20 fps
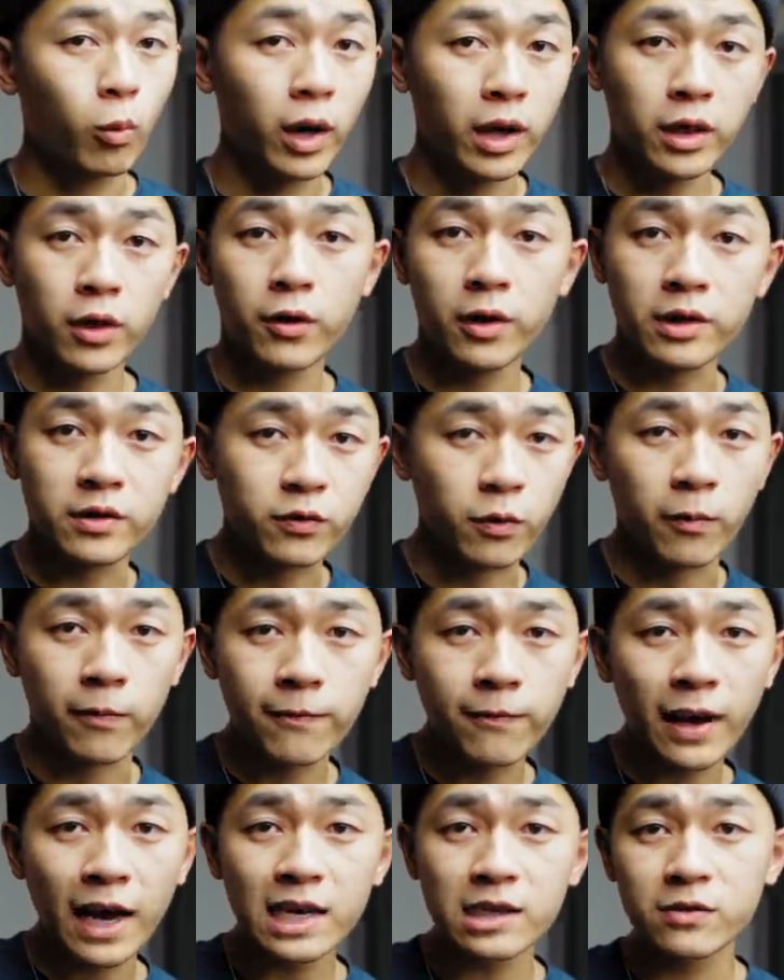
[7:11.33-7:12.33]
Whether it is from
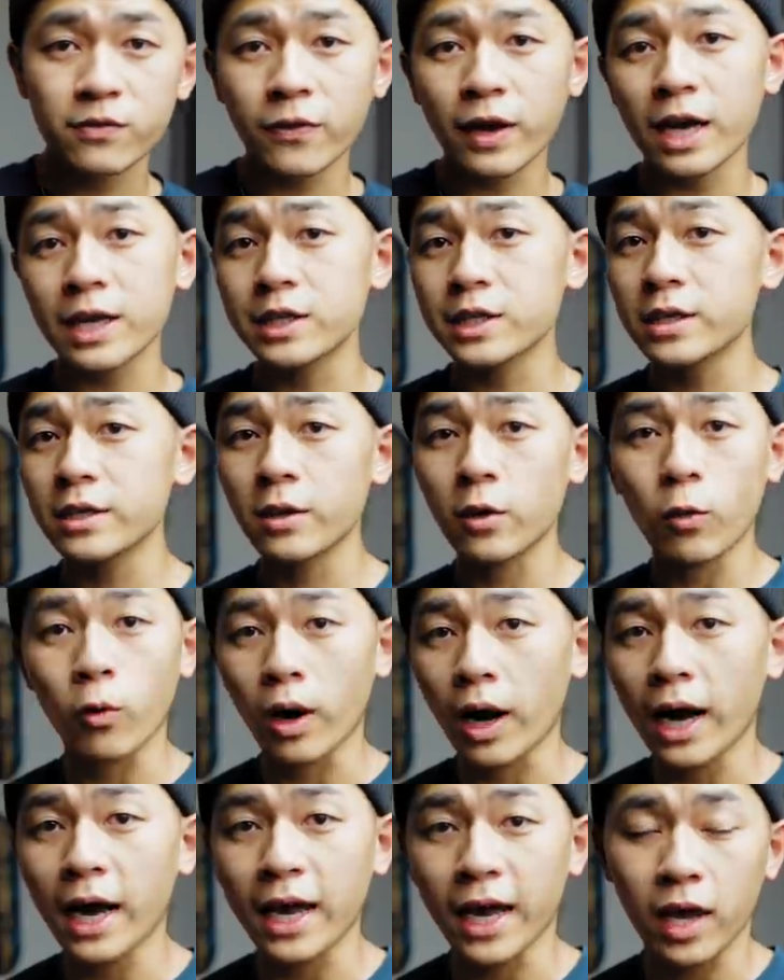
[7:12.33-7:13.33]
fast fashion or
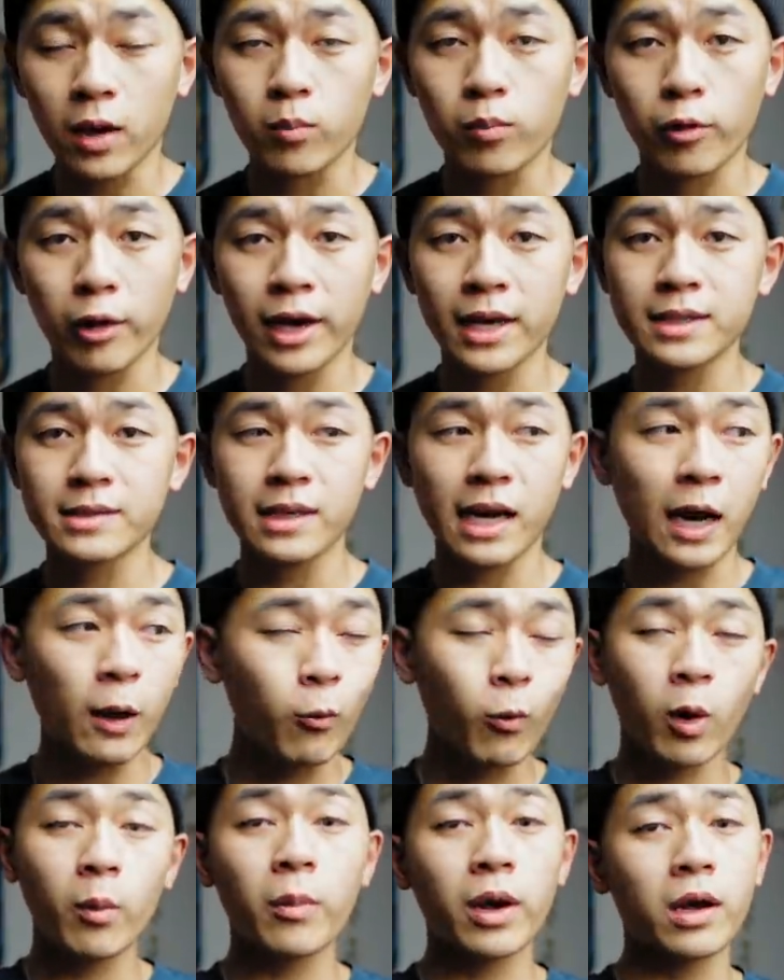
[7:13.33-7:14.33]
high-end brands, I
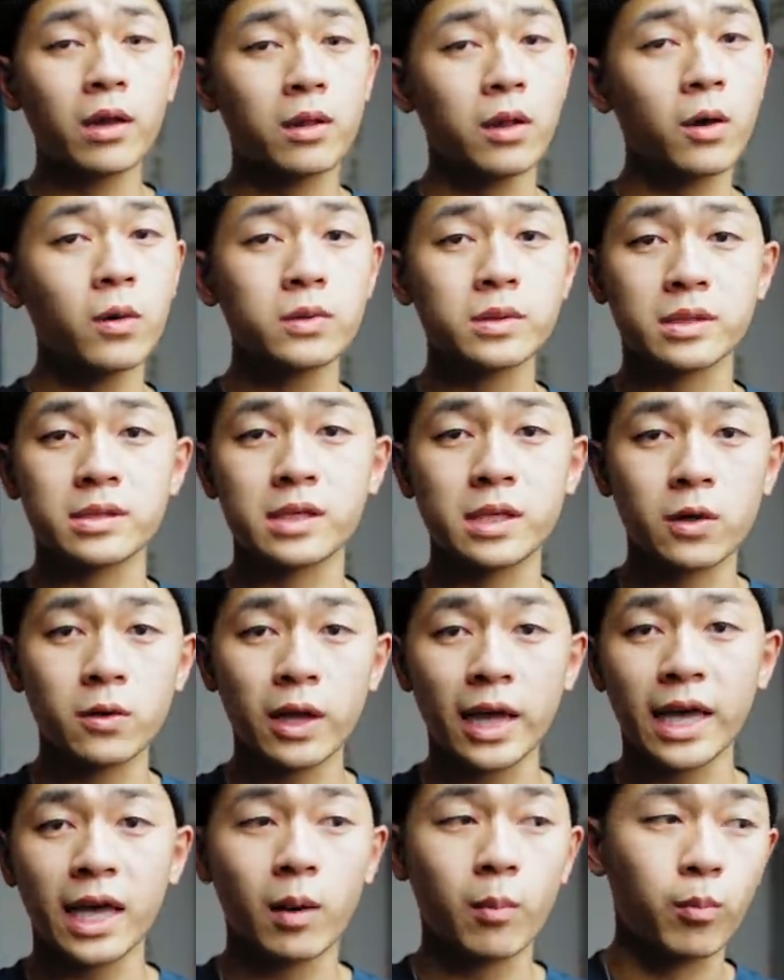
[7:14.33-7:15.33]
wear my clothes until
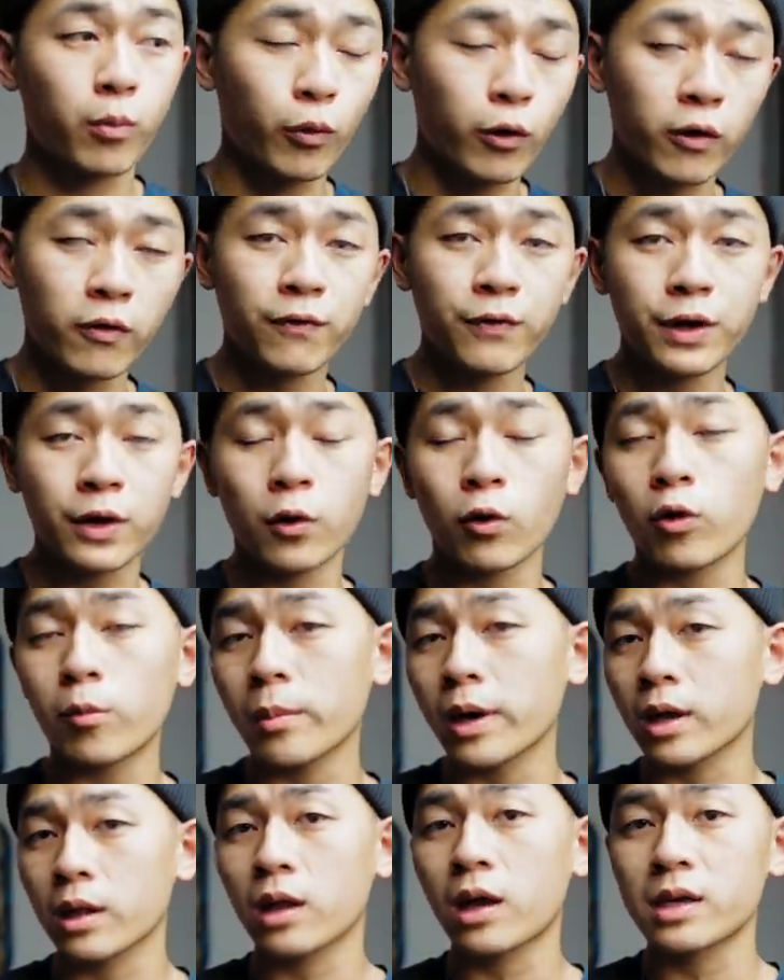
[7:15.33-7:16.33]
I get bored of it or
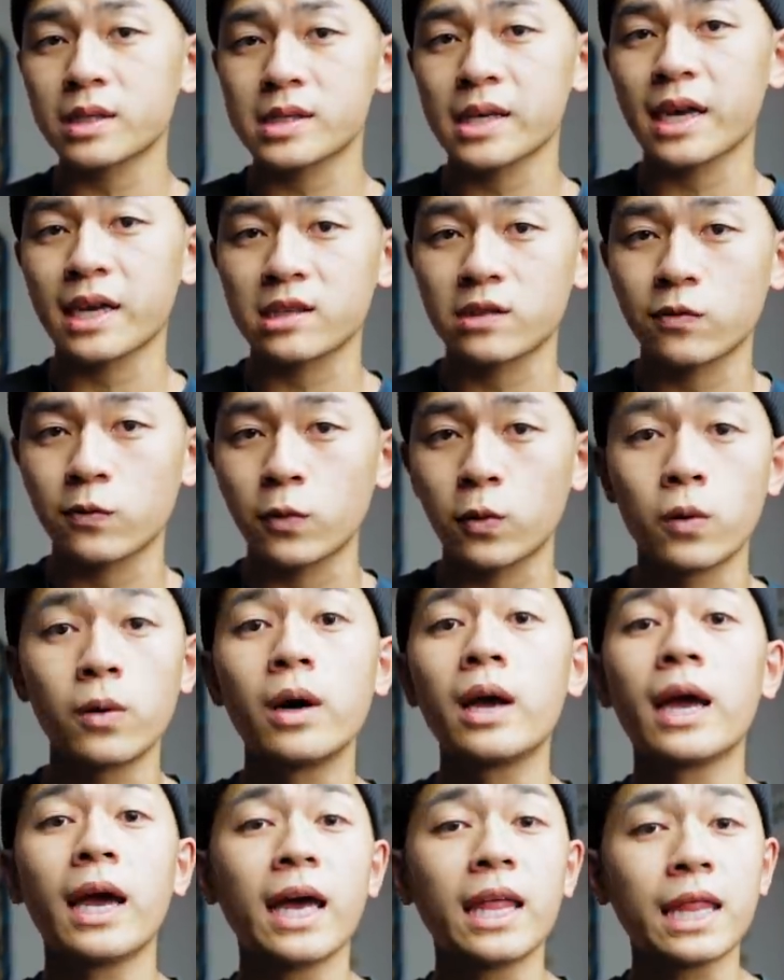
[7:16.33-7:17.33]
my closet gets full
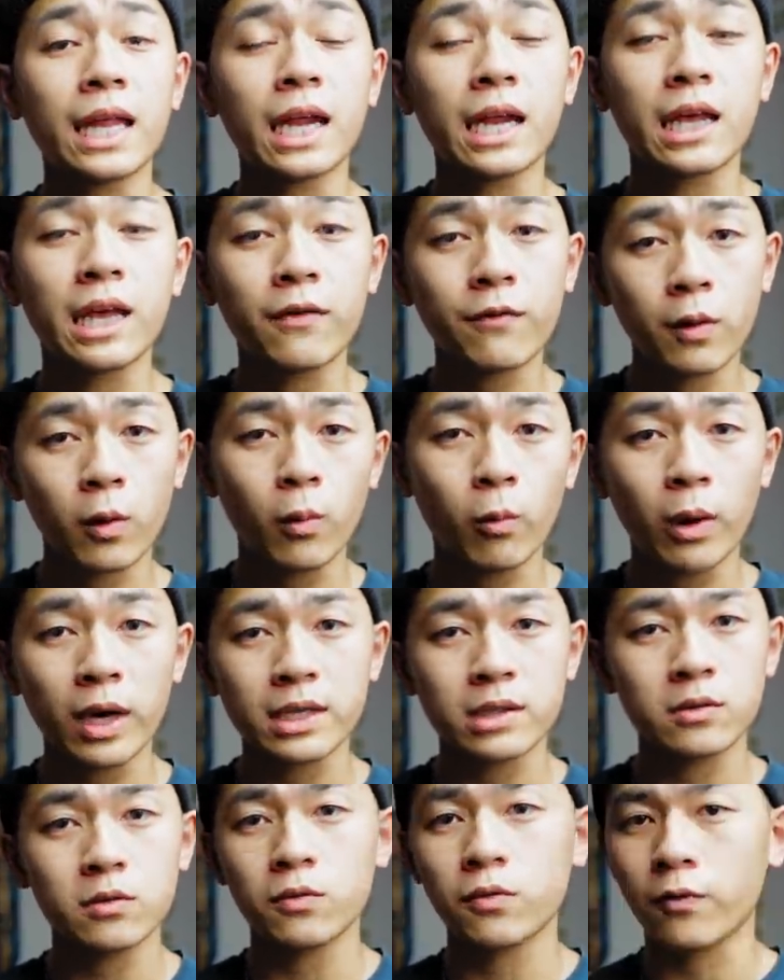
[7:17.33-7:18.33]
and then I give it away
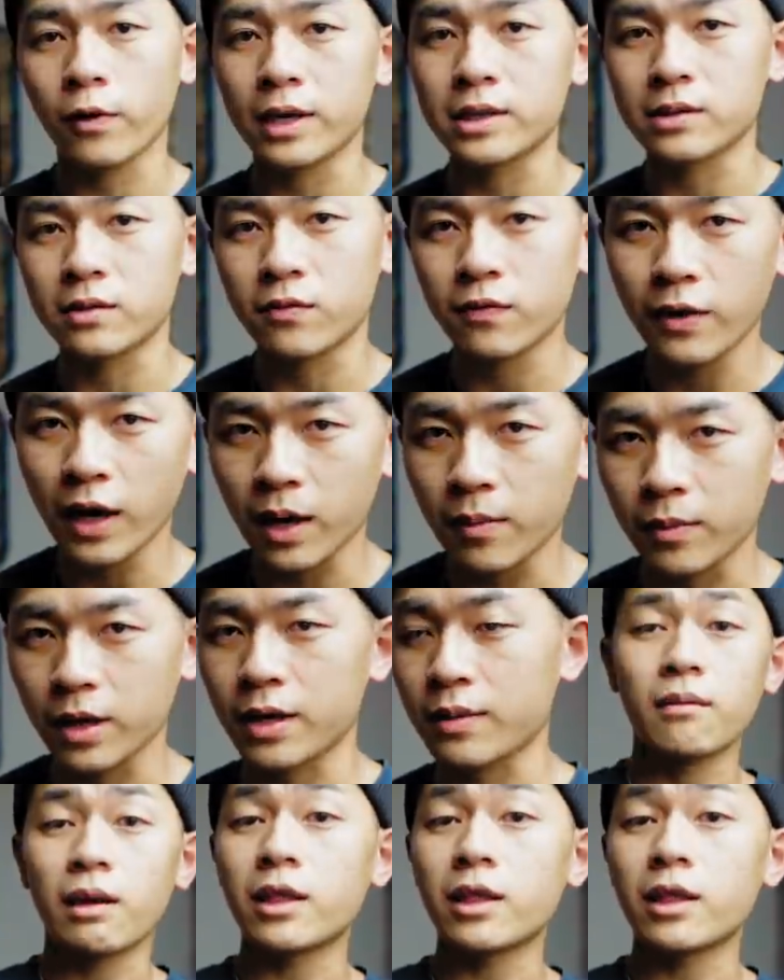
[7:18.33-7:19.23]
to friends and family.